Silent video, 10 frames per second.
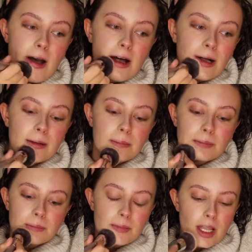
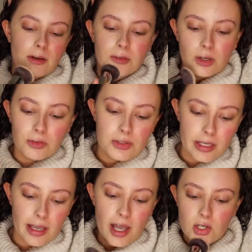I don't know if there's
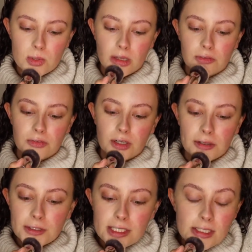like actual like
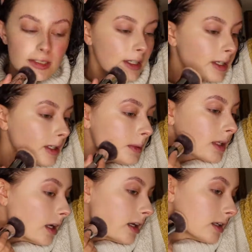fragrance in here,
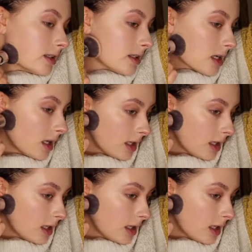because,